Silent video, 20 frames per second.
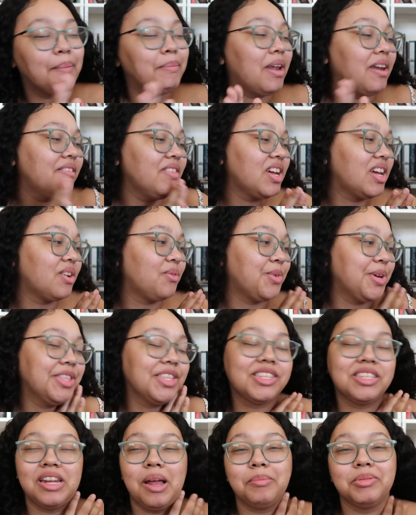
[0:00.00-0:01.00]
I'm not even going to read
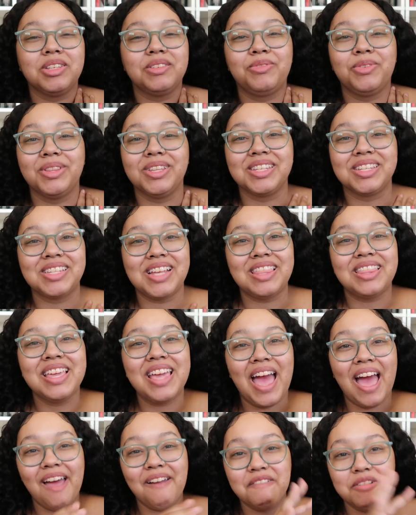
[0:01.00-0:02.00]
the synopsis for this because I
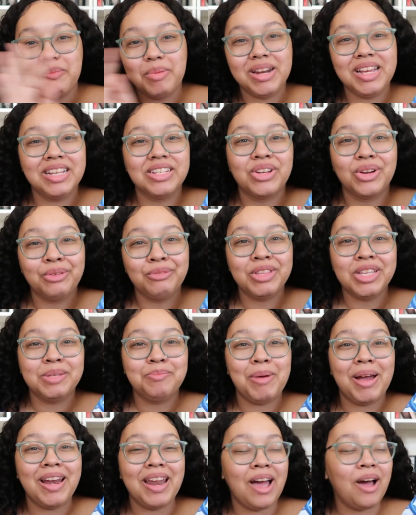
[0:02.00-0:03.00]
think everybody has heard of this
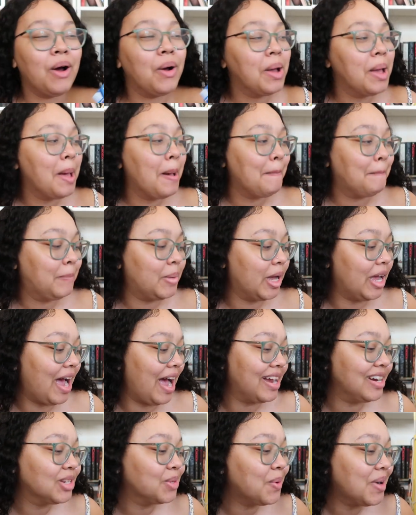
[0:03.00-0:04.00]
by now, but
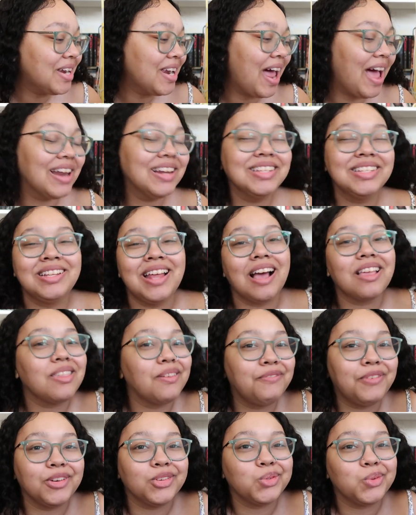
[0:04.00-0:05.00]
I just went ahead and snagged
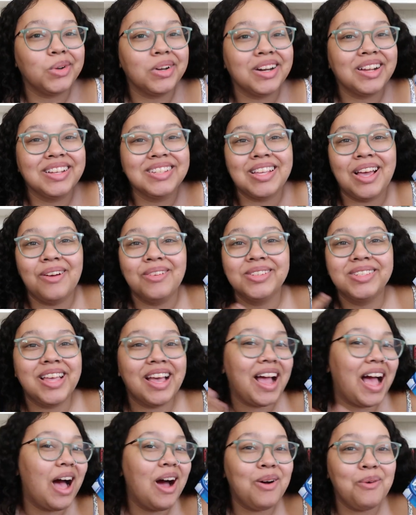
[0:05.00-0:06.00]
the first one because I was
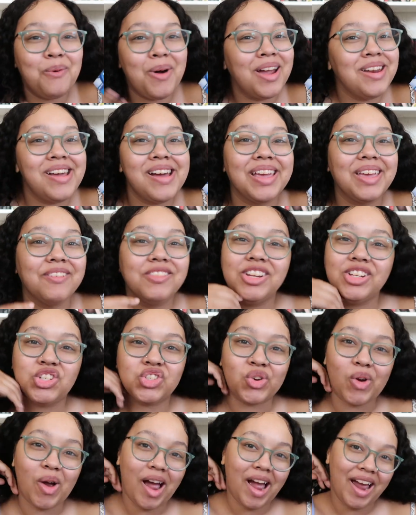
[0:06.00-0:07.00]
like, why not give it a
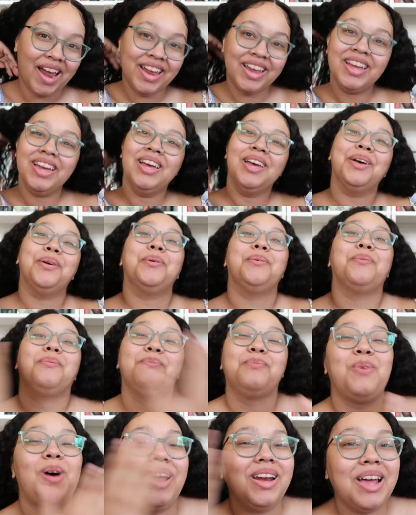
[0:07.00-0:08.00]
try?
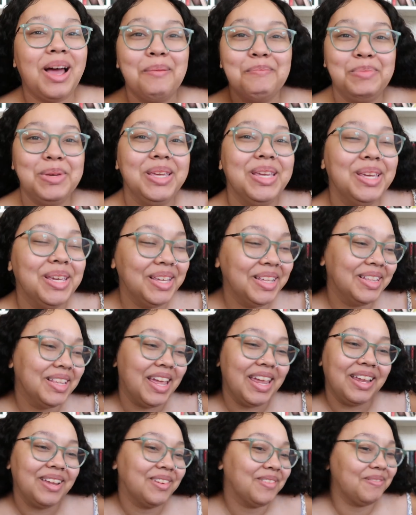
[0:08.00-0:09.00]
Why not be
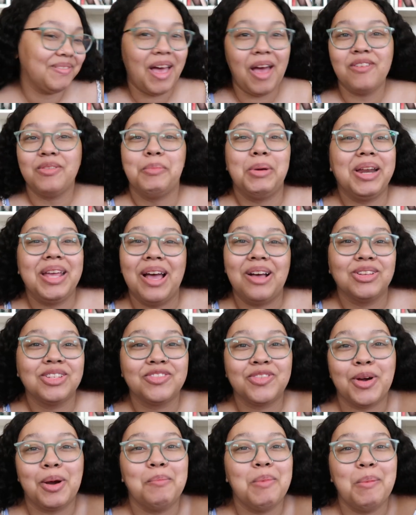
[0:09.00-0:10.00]
like everybody else
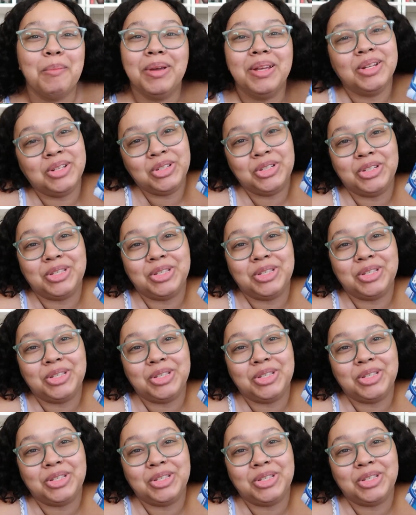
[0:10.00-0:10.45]
for a moment and